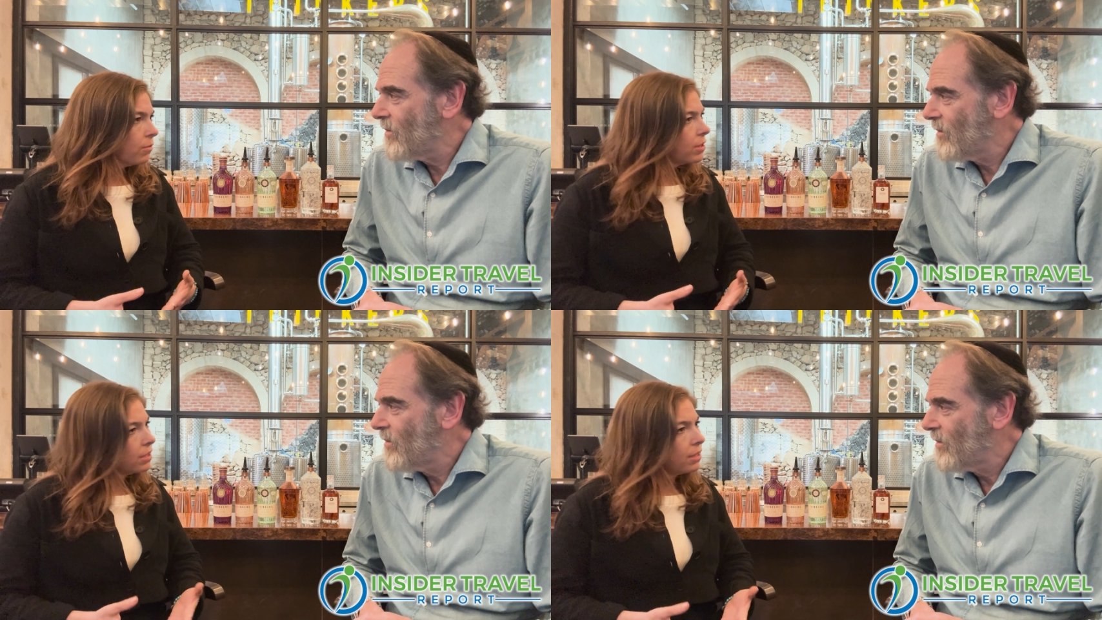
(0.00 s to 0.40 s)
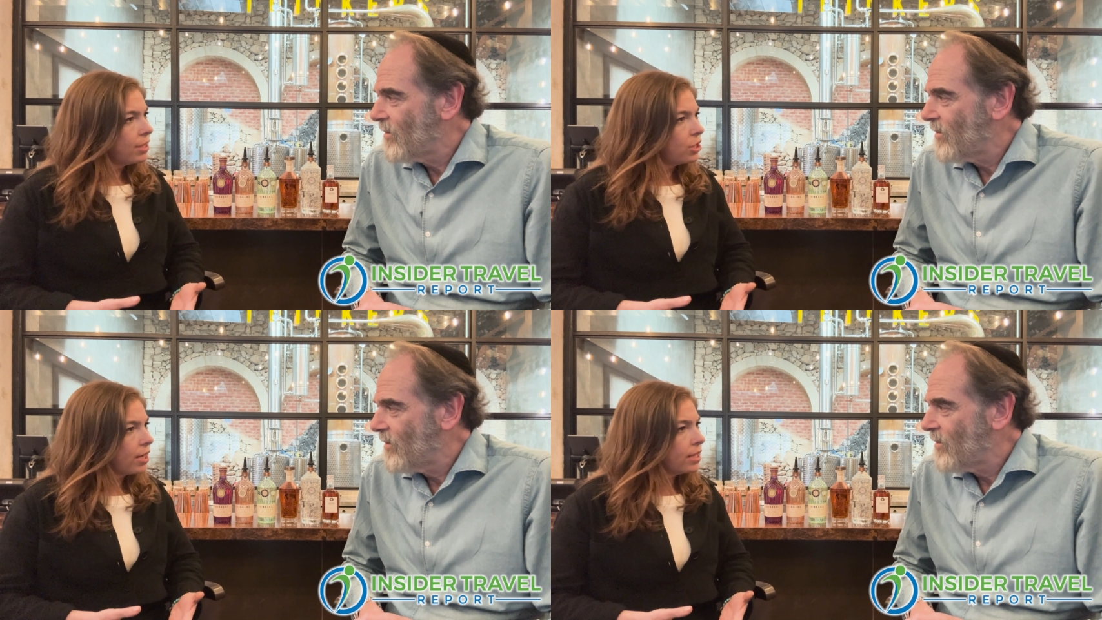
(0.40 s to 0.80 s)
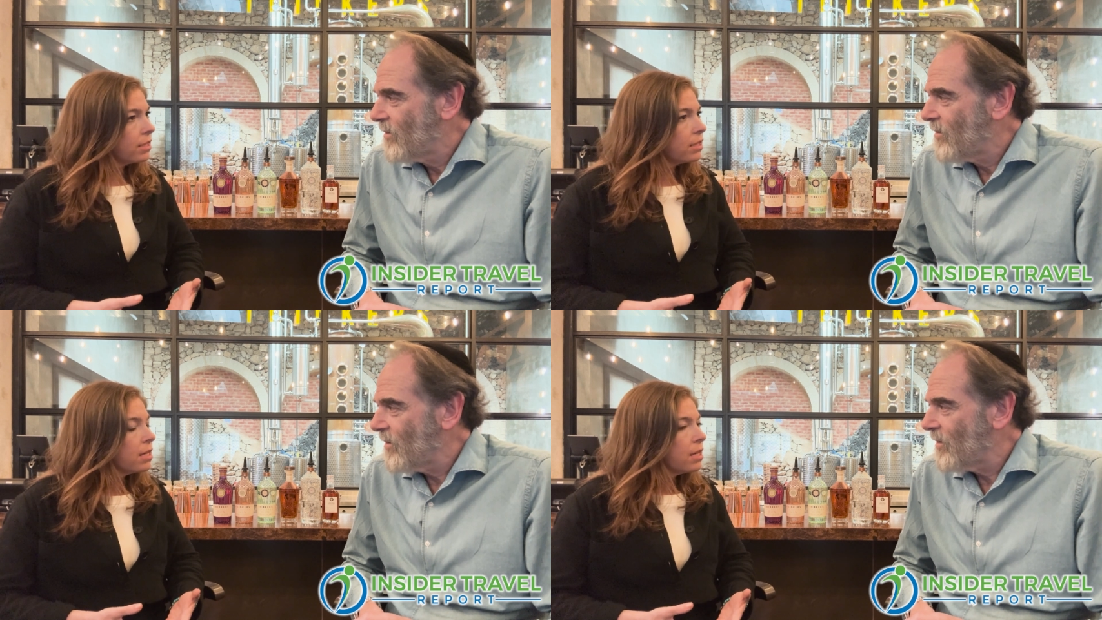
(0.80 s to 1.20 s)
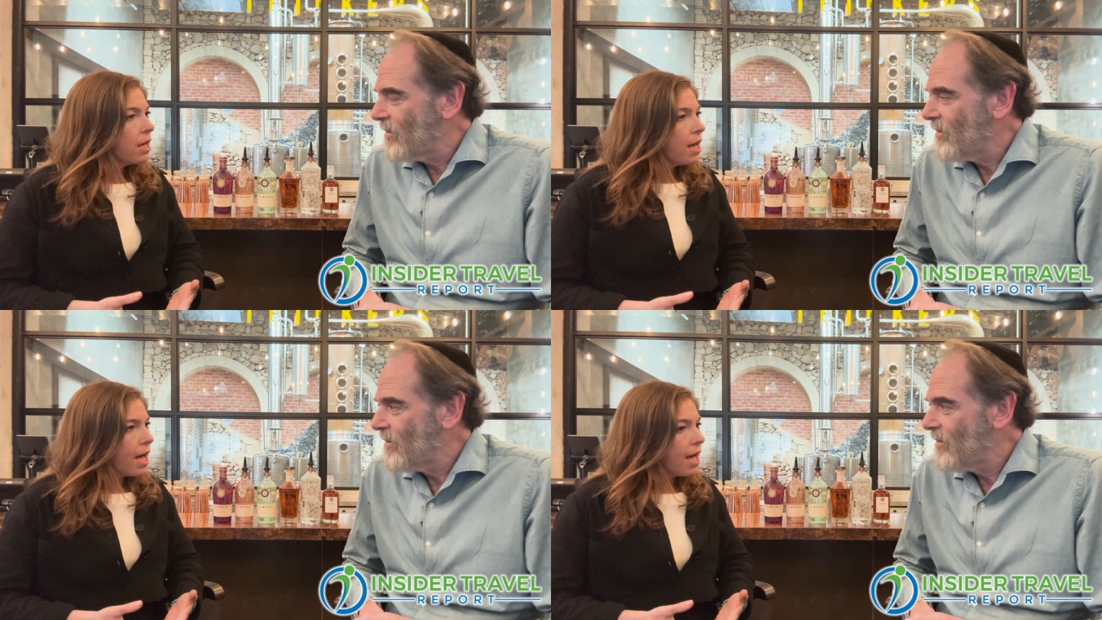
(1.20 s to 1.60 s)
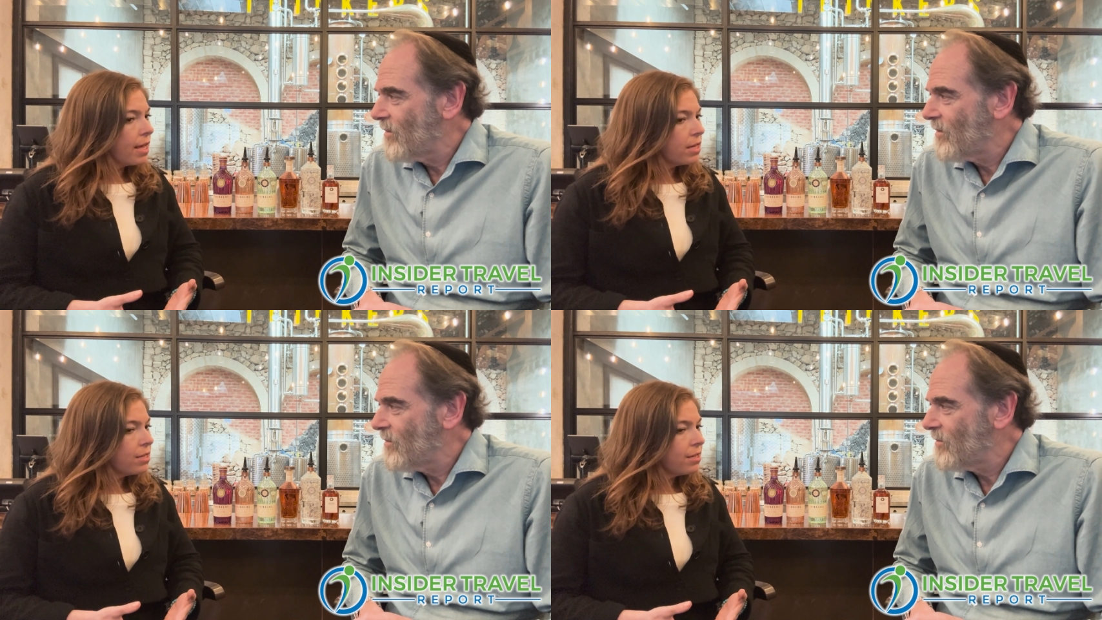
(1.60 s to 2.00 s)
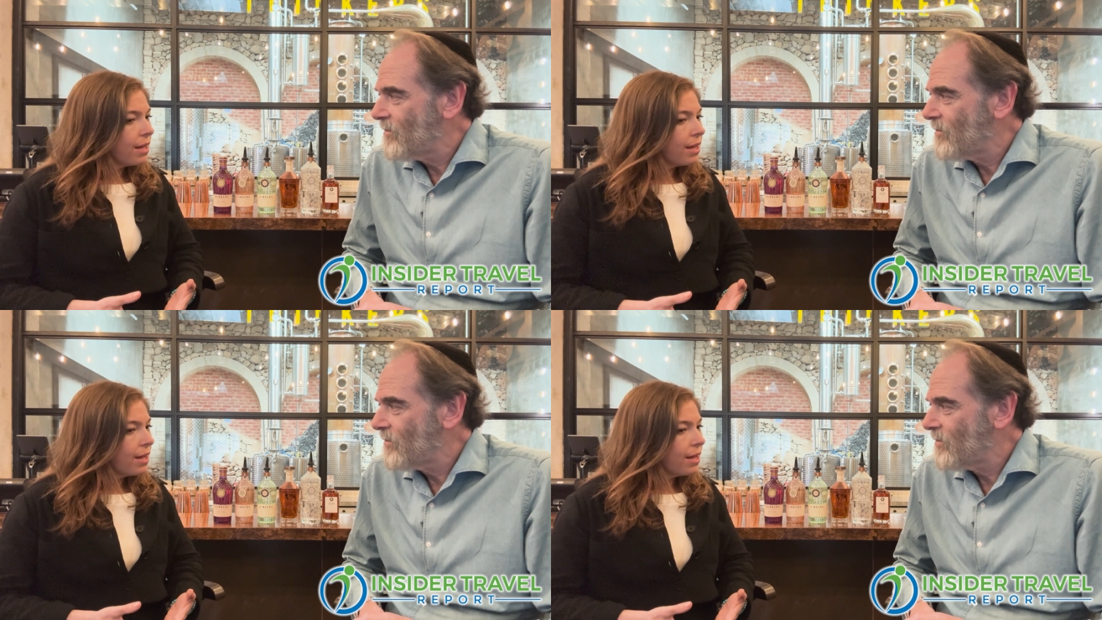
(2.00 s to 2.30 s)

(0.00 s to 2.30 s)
Speaker 1: It was delicious. Yeah. And